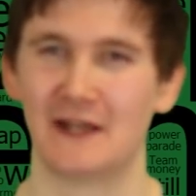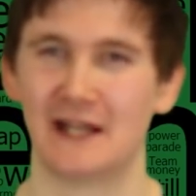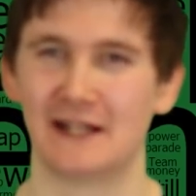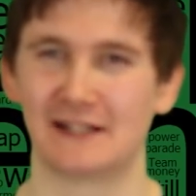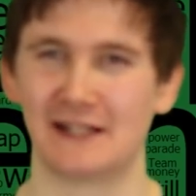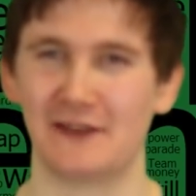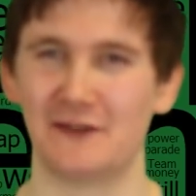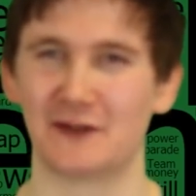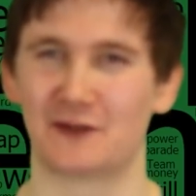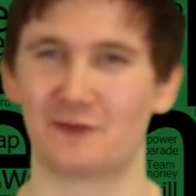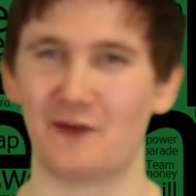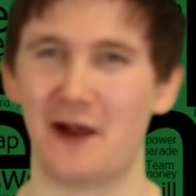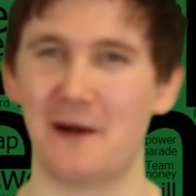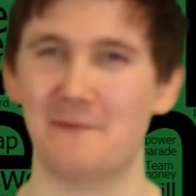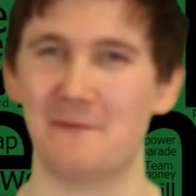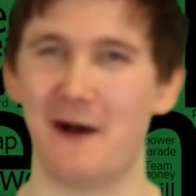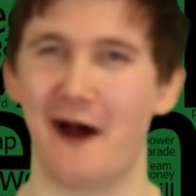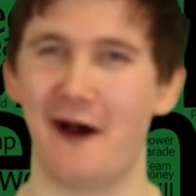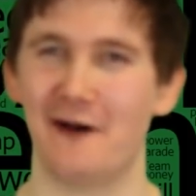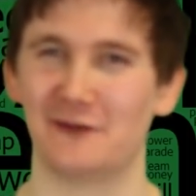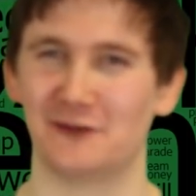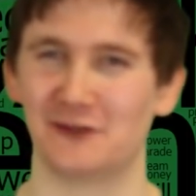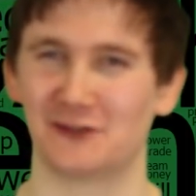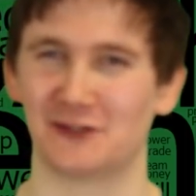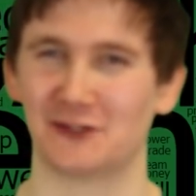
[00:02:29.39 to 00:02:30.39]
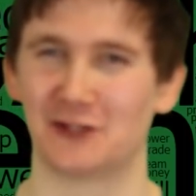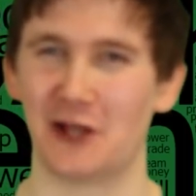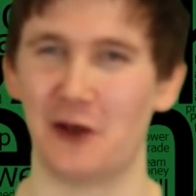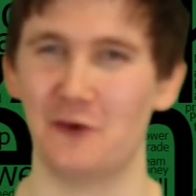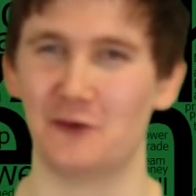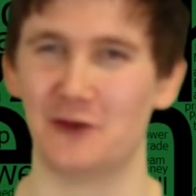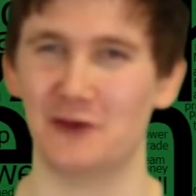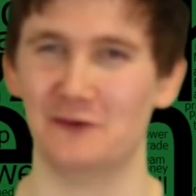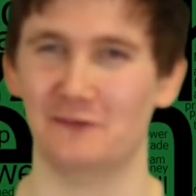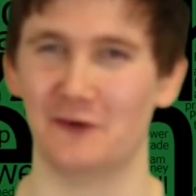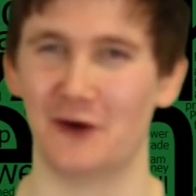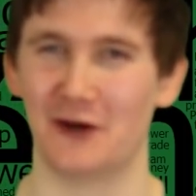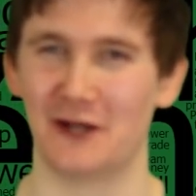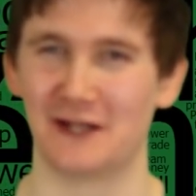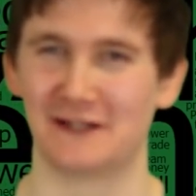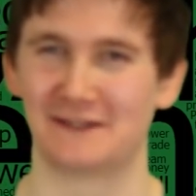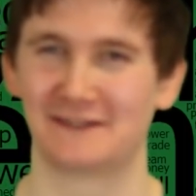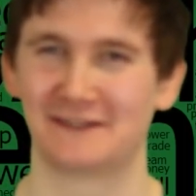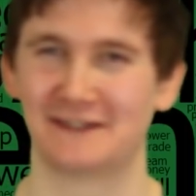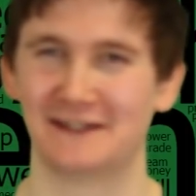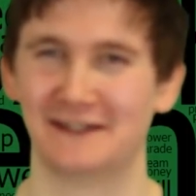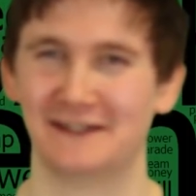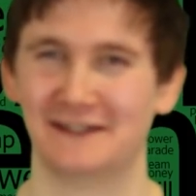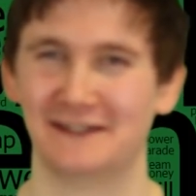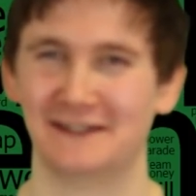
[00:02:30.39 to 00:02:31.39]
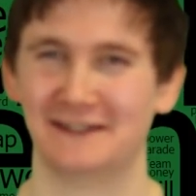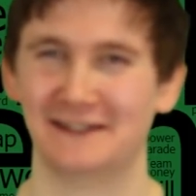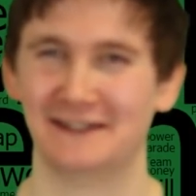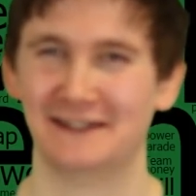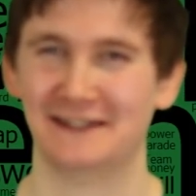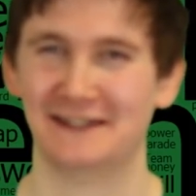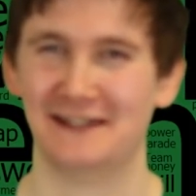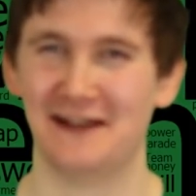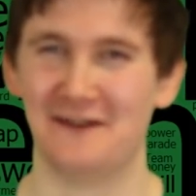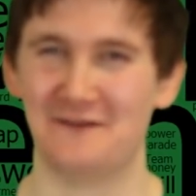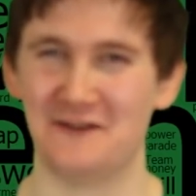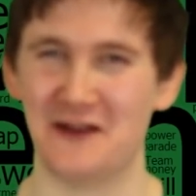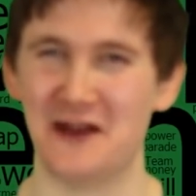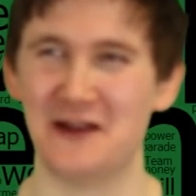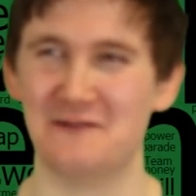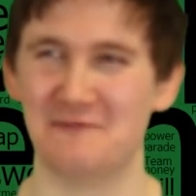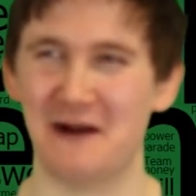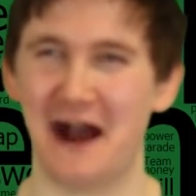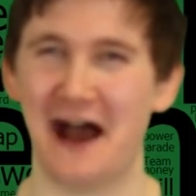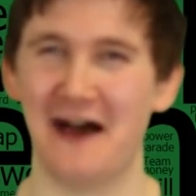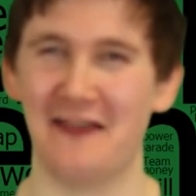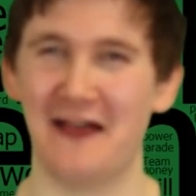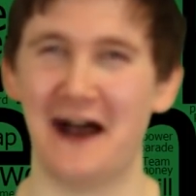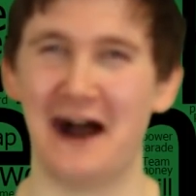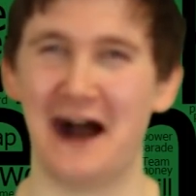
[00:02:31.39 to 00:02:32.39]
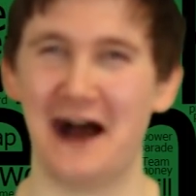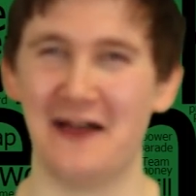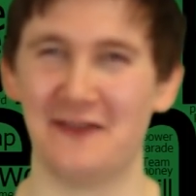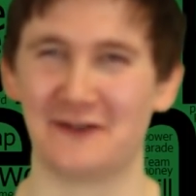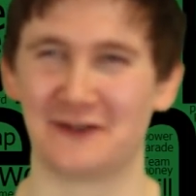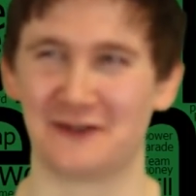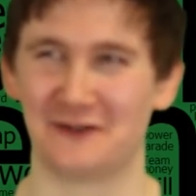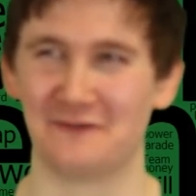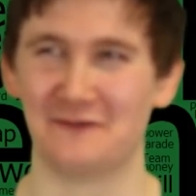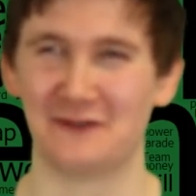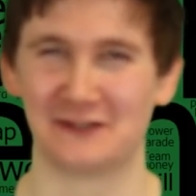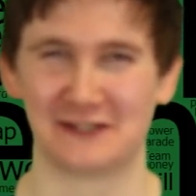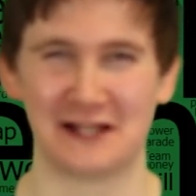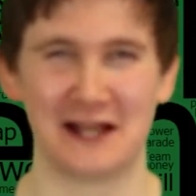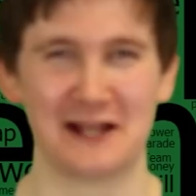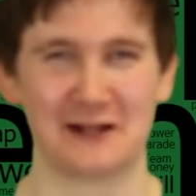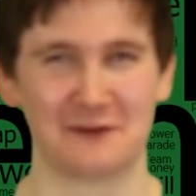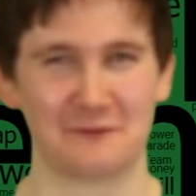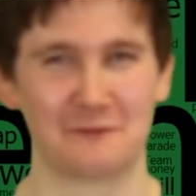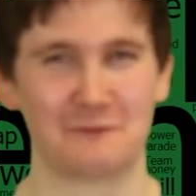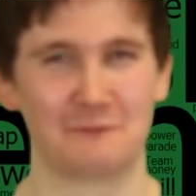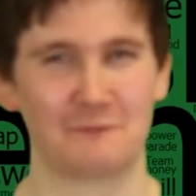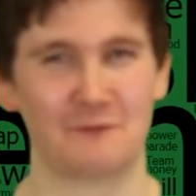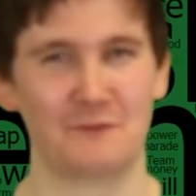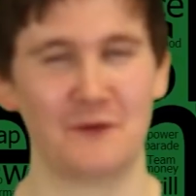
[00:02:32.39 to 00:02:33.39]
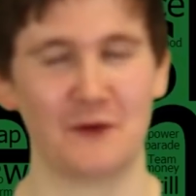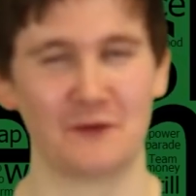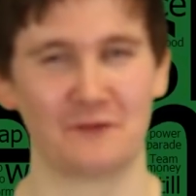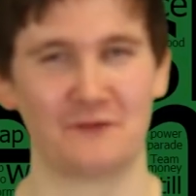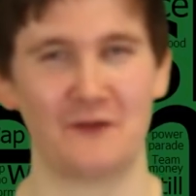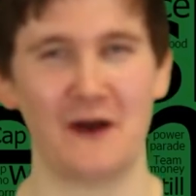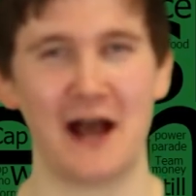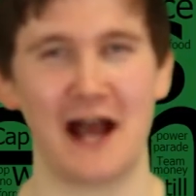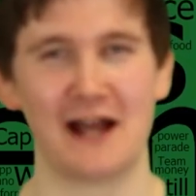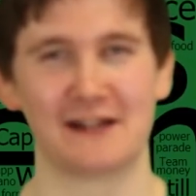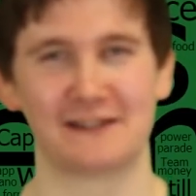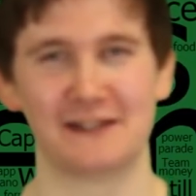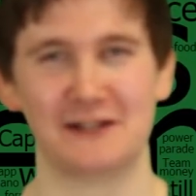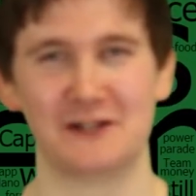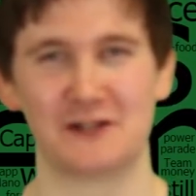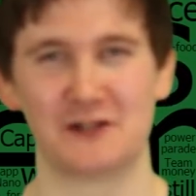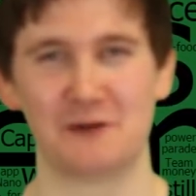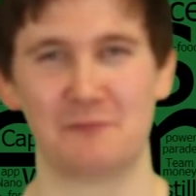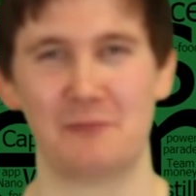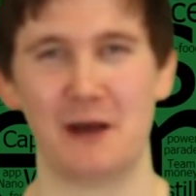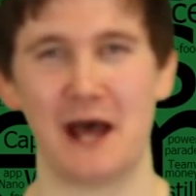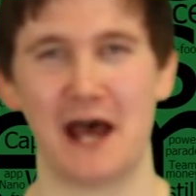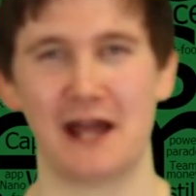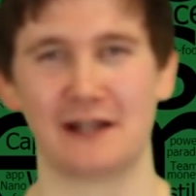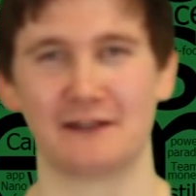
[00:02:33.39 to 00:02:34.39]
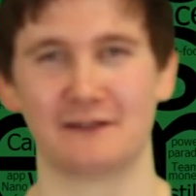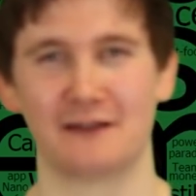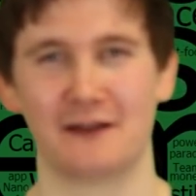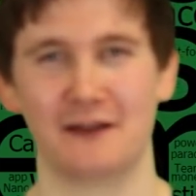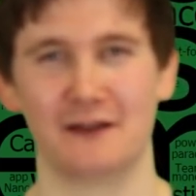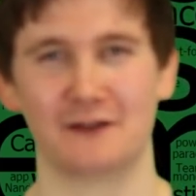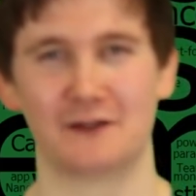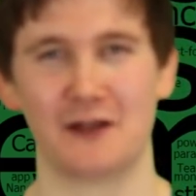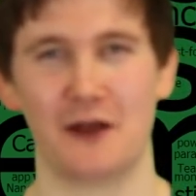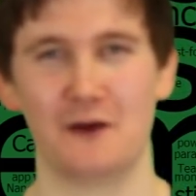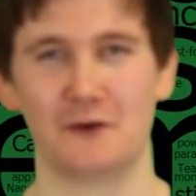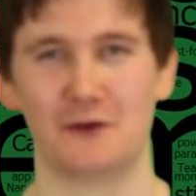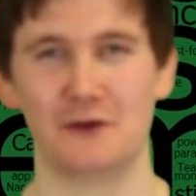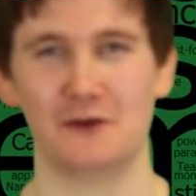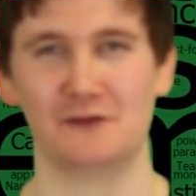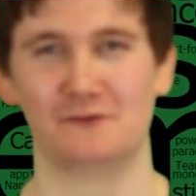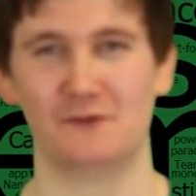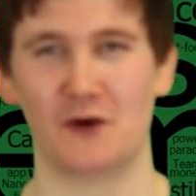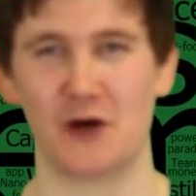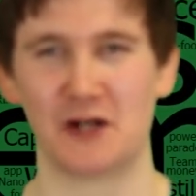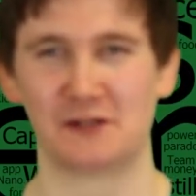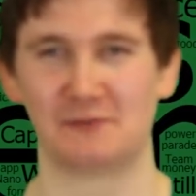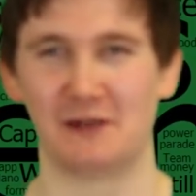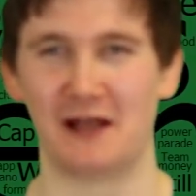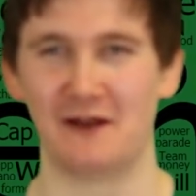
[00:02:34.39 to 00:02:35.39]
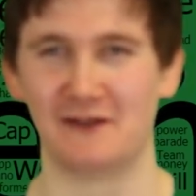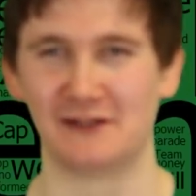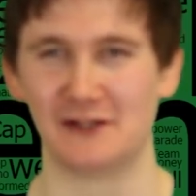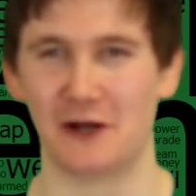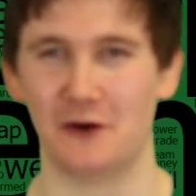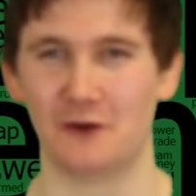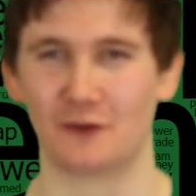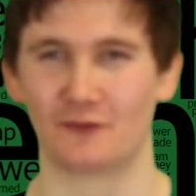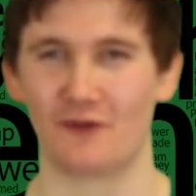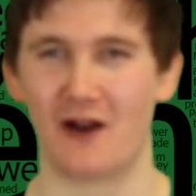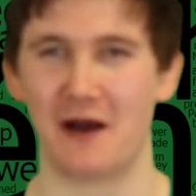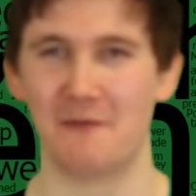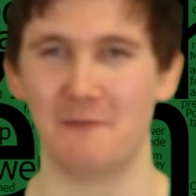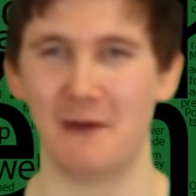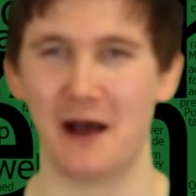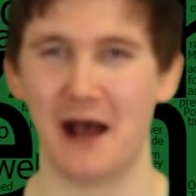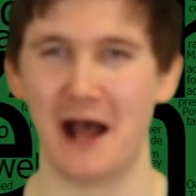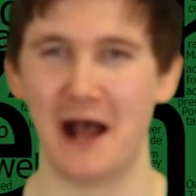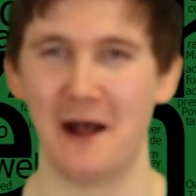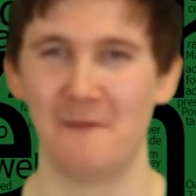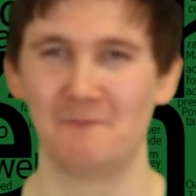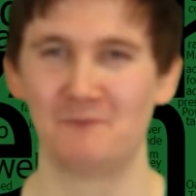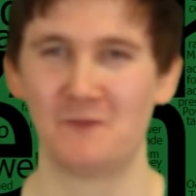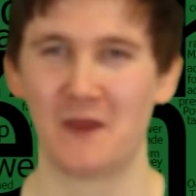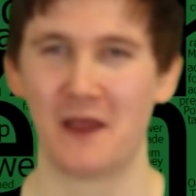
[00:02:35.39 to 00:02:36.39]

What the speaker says: Is that the grandma who does the Goku voice? Yeah. You heard about that? There's fun fact in Japan, Goku's voiced by this old grandma,